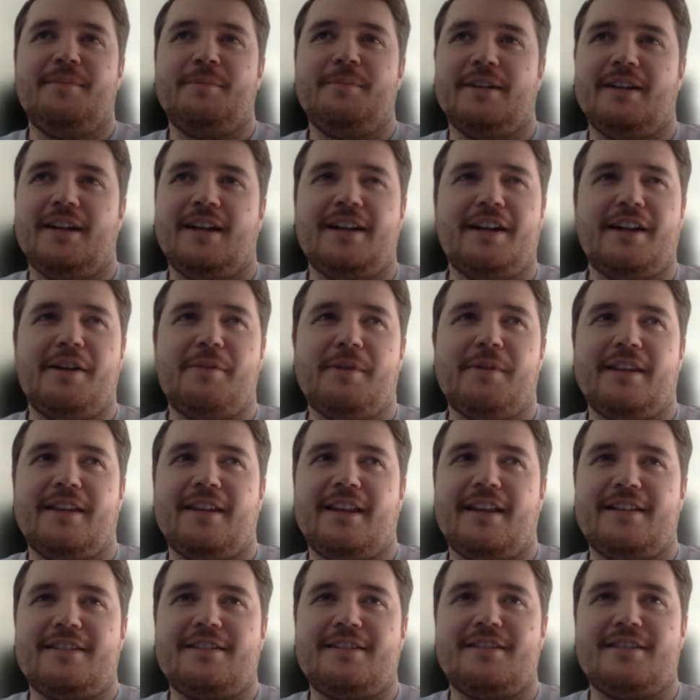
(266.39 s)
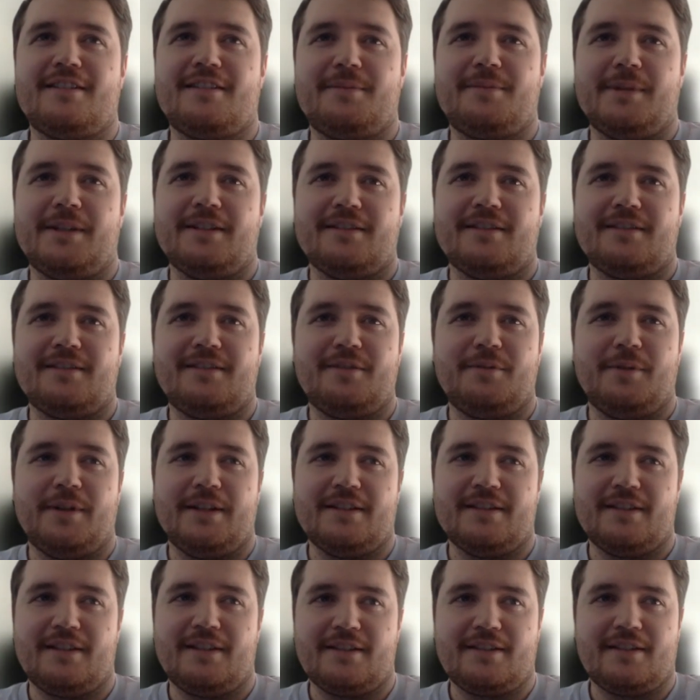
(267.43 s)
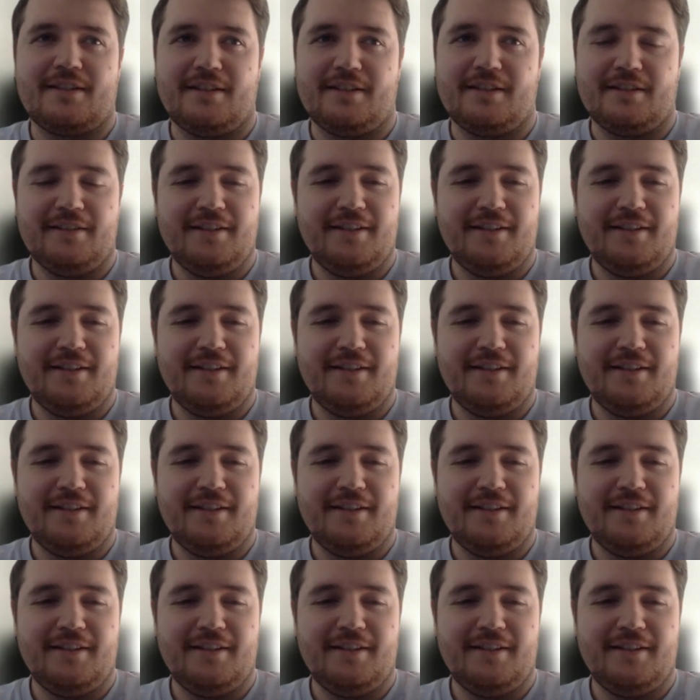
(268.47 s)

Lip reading: But I don't know whether that's just because Queensland's kind of